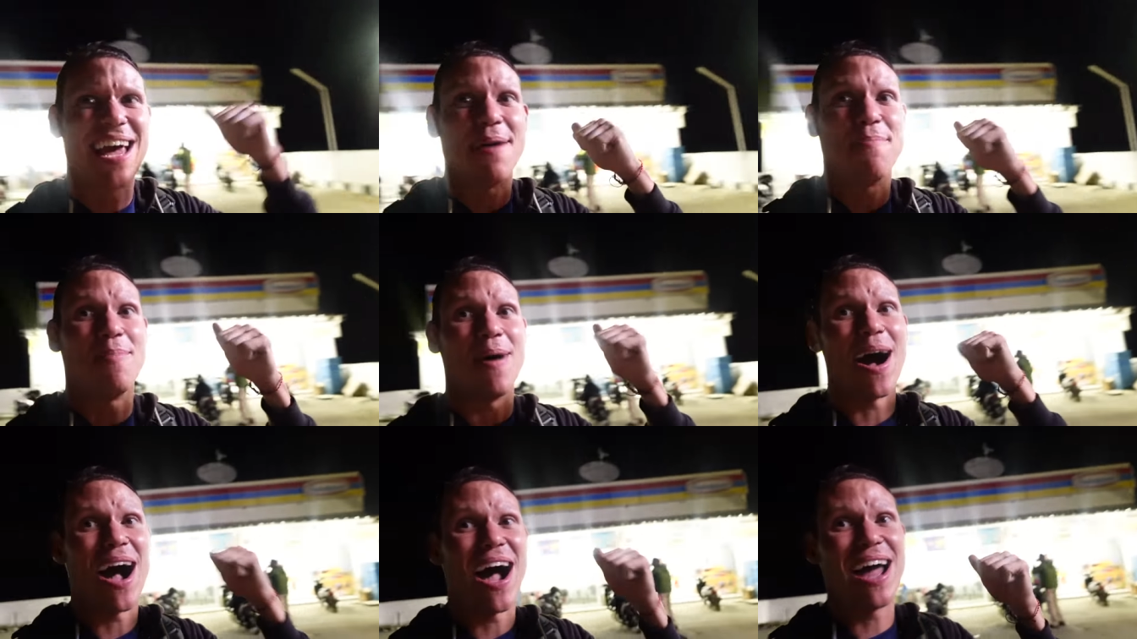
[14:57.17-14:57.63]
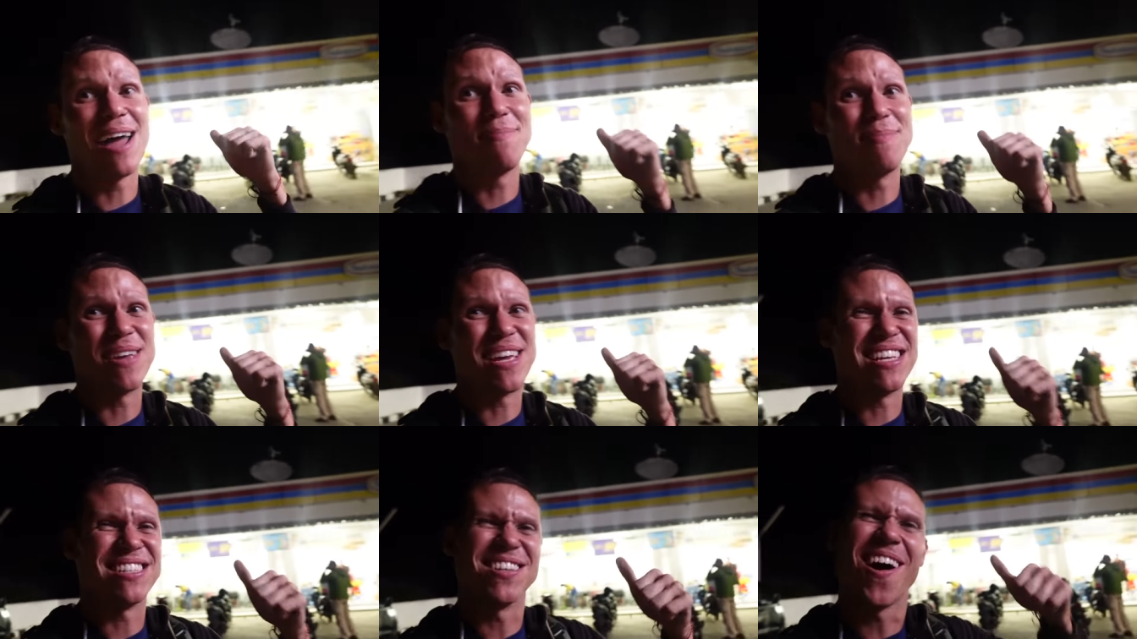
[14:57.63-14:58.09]
And behind
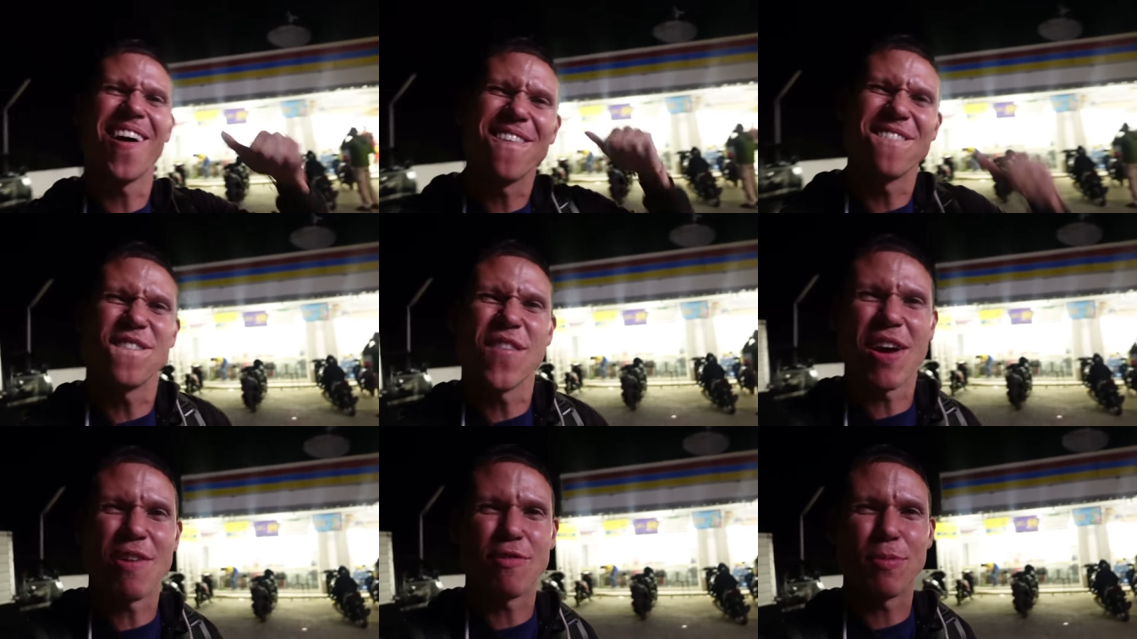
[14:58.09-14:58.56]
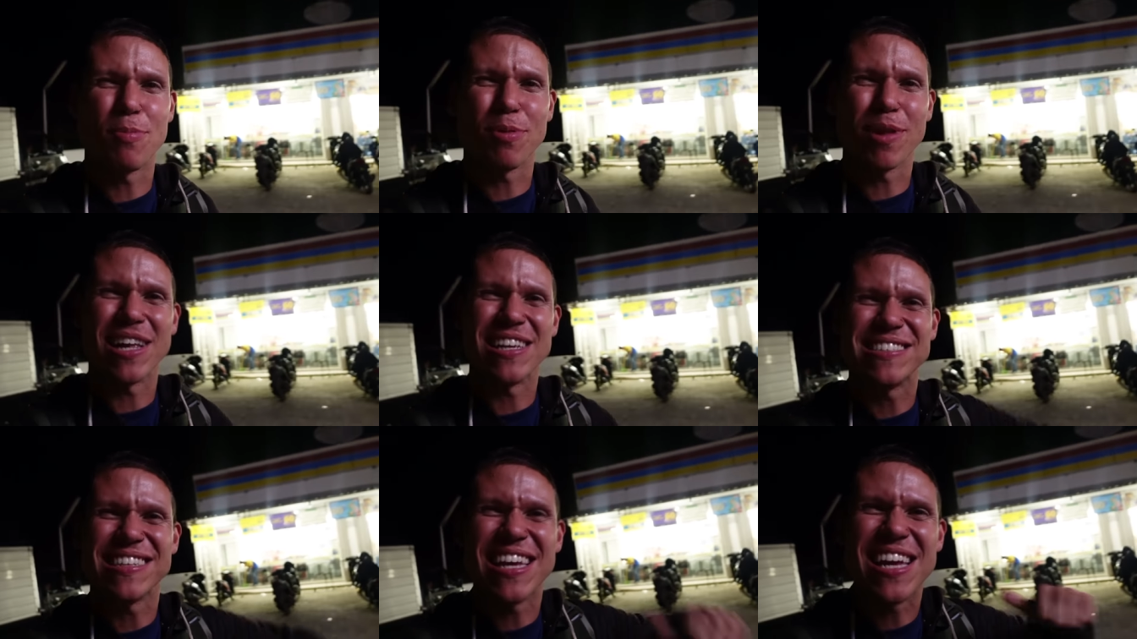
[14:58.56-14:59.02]
me is our favorite
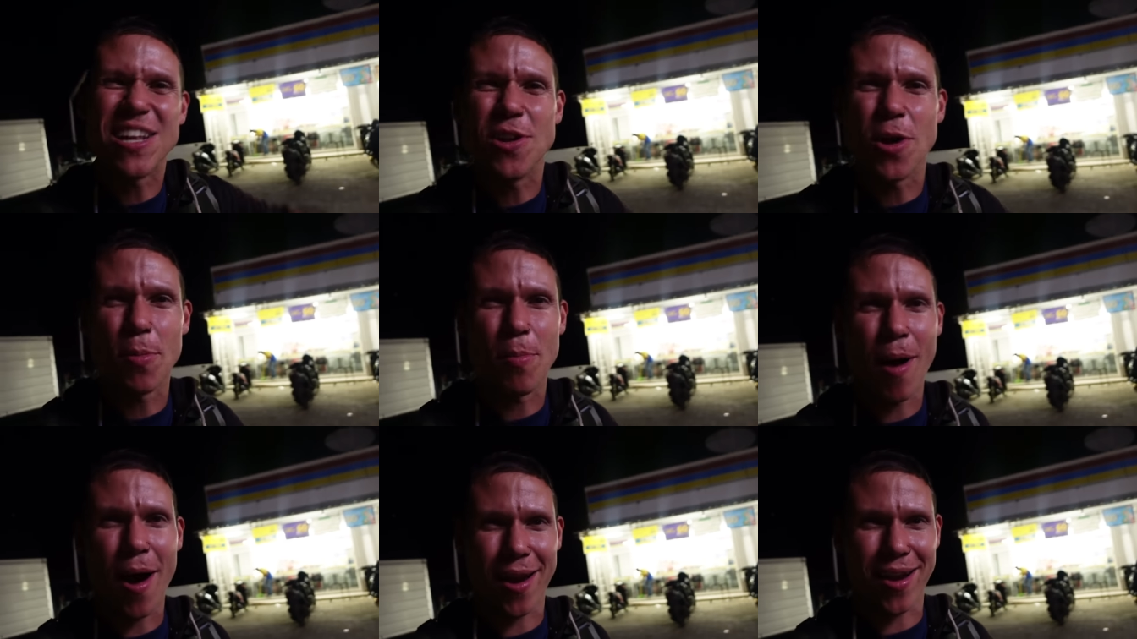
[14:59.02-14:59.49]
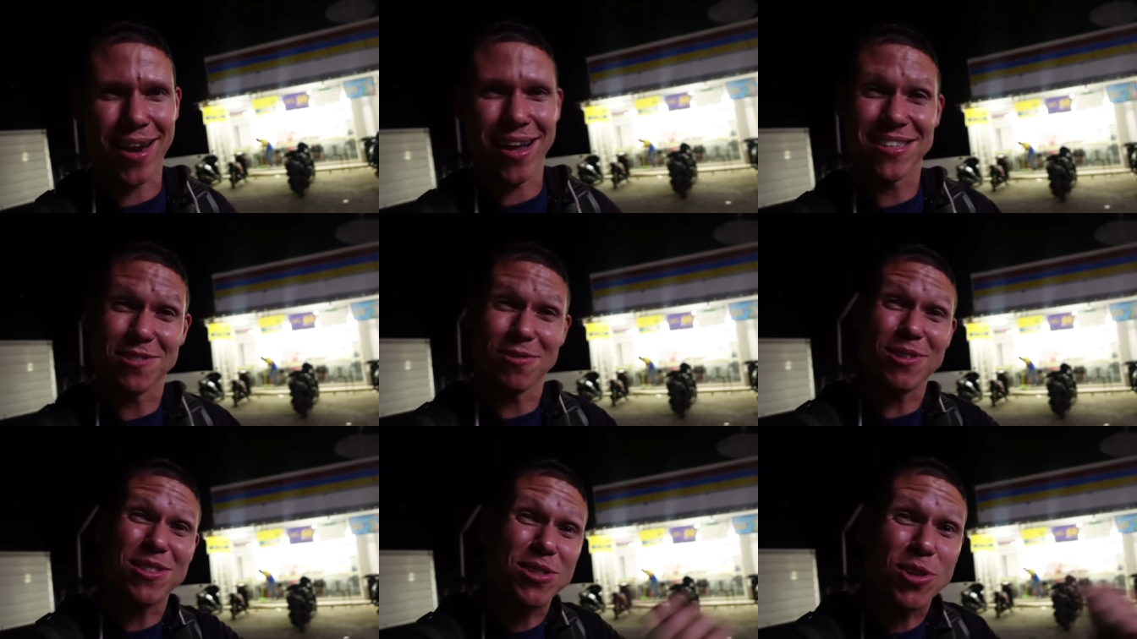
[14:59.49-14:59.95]
place, Indomaret.
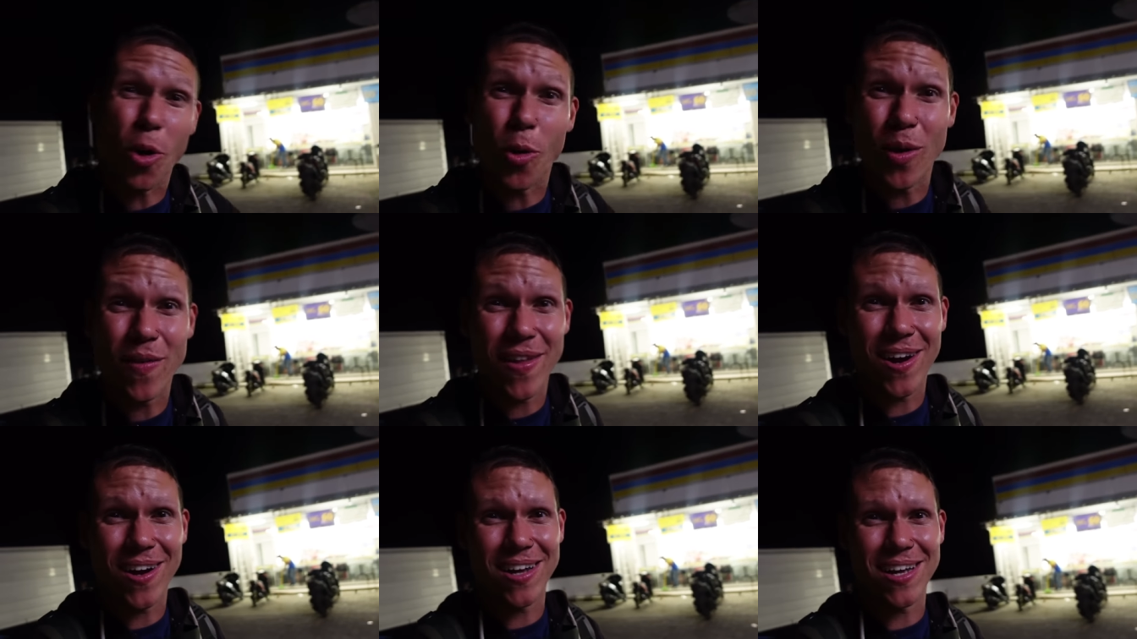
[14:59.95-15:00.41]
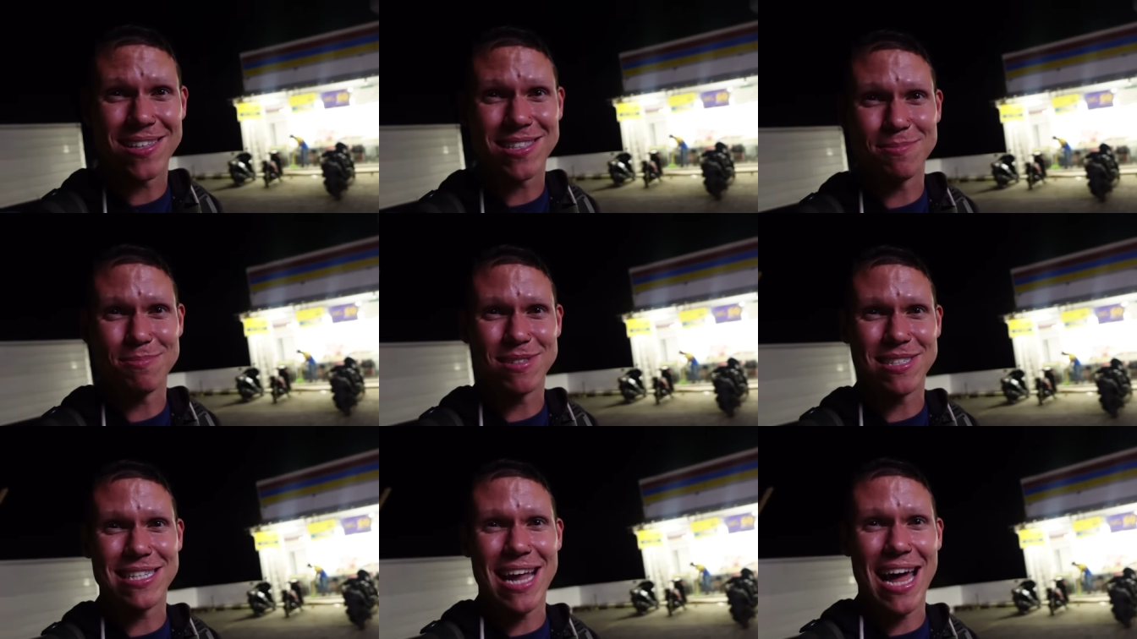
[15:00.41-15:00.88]
So let's go in there and get
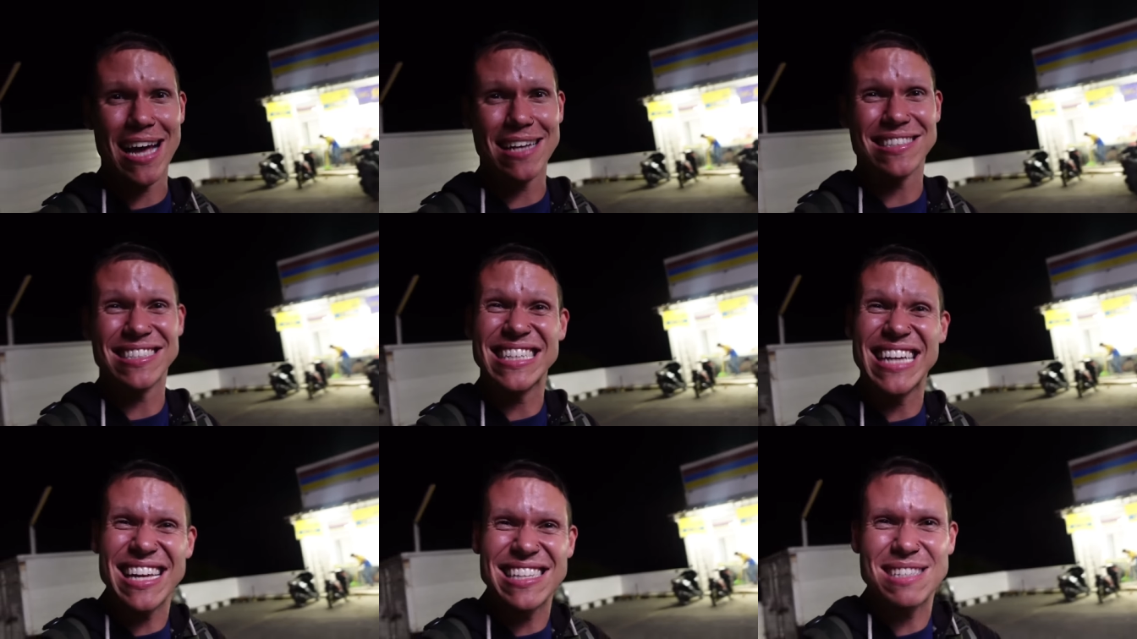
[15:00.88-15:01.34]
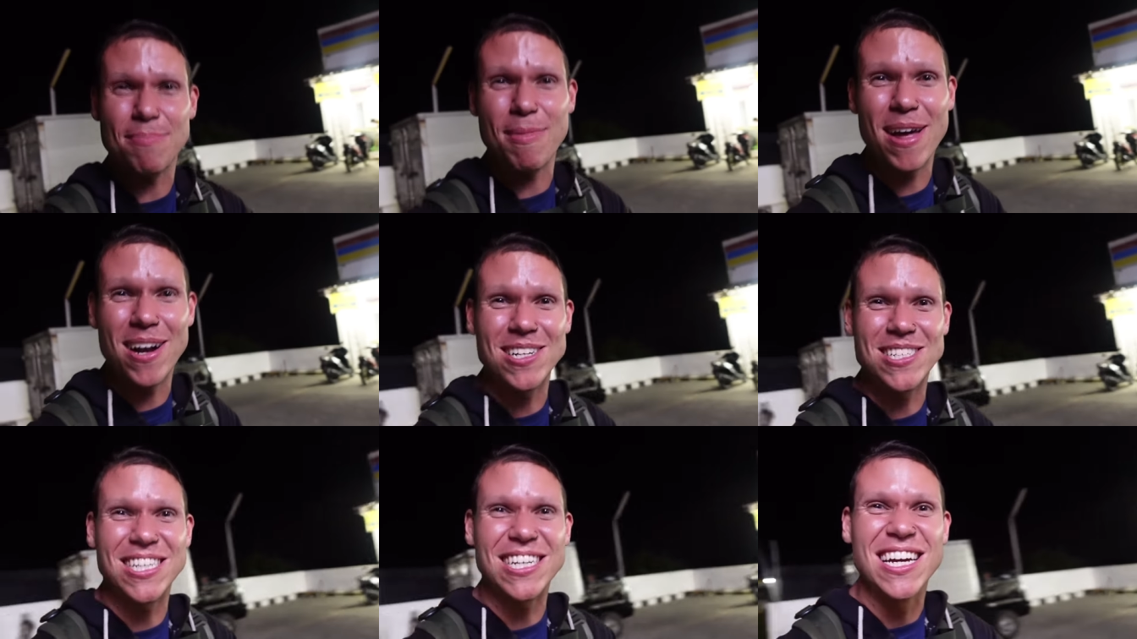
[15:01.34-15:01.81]
some snacks, get some
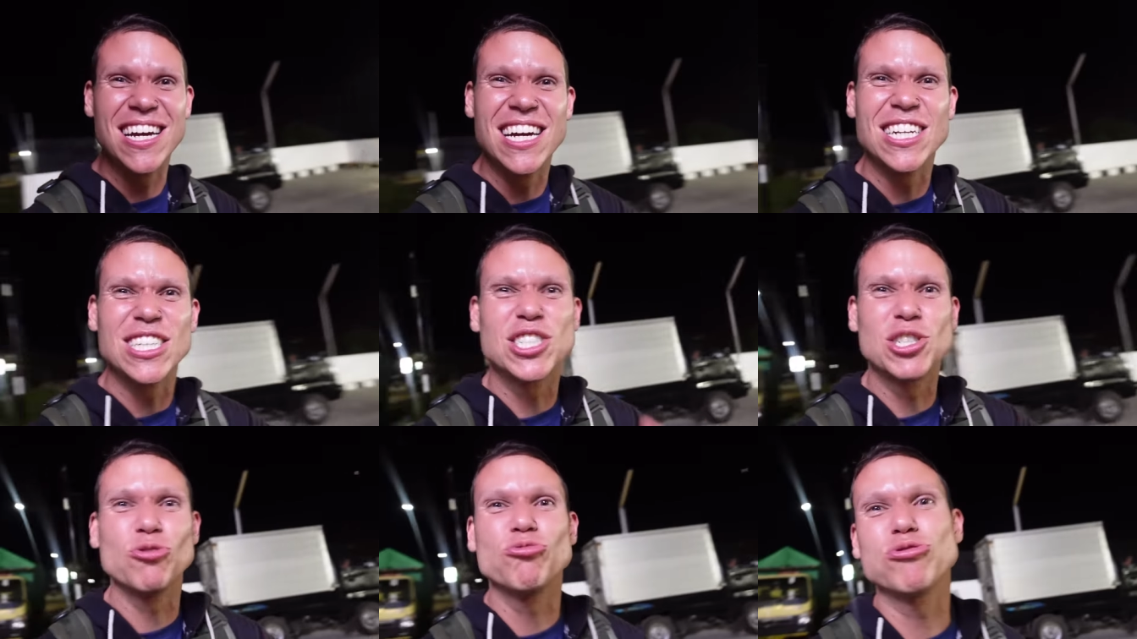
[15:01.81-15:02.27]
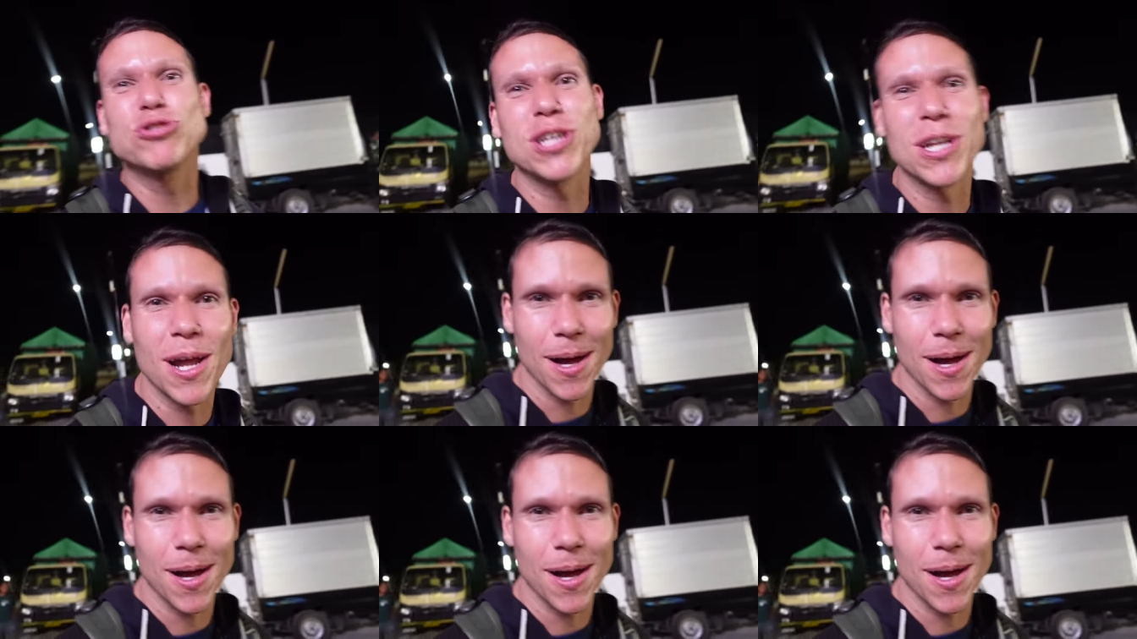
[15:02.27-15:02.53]
energy, juice it